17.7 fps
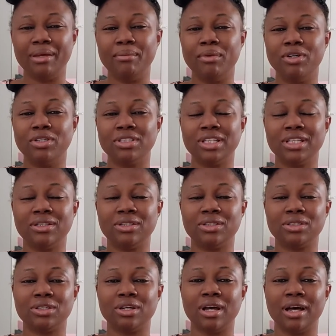Malta
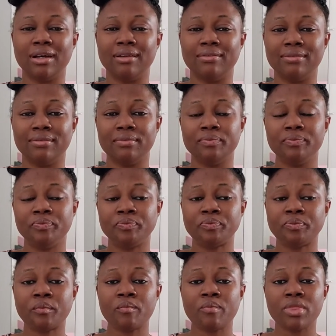does not have
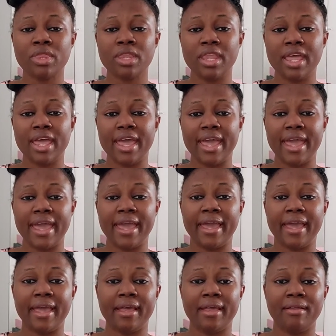
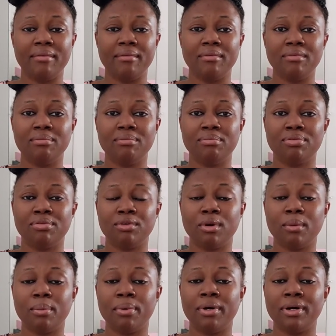a
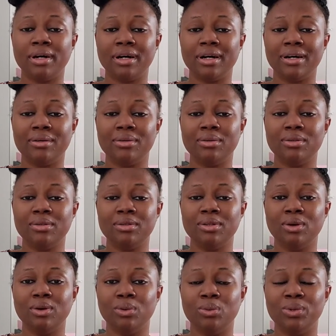proper,
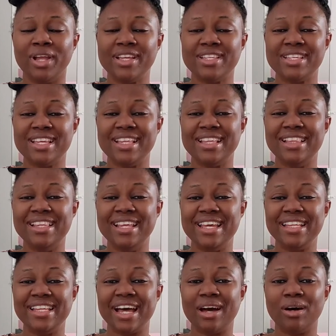or let's say,
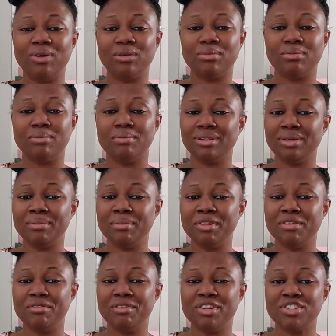laid out
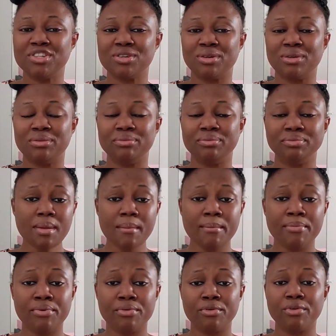immigration
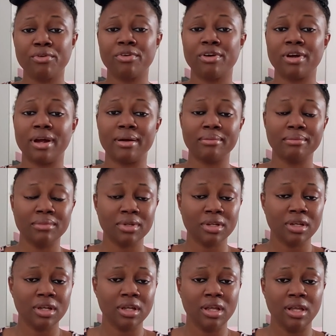program
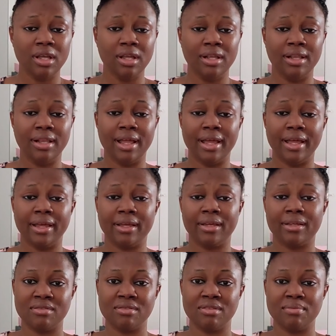
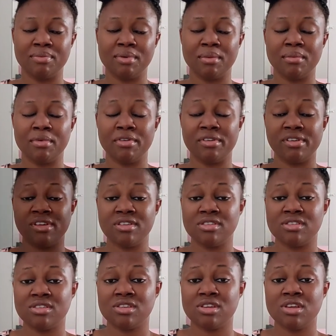like the
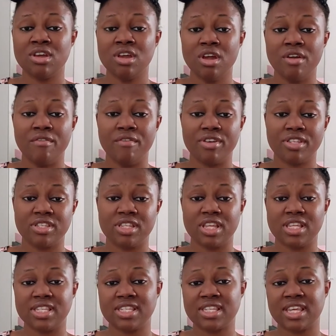permanent
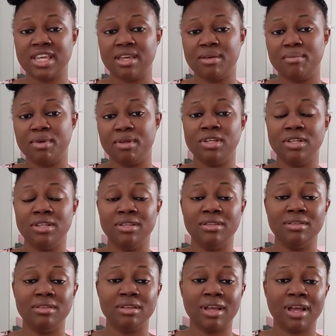resident scheme
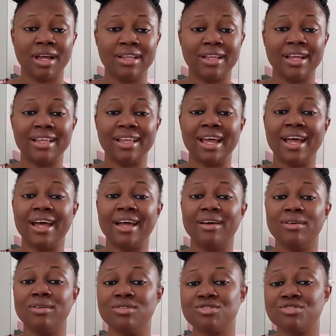in Canada,
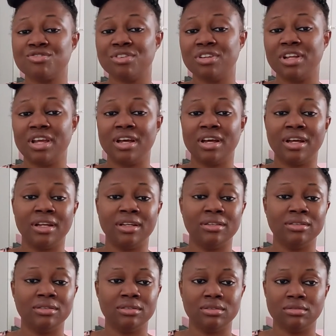Australia,
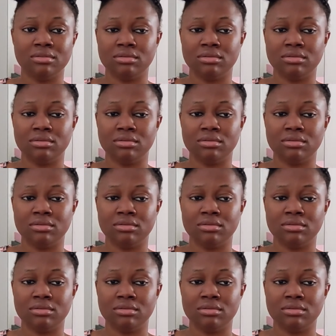and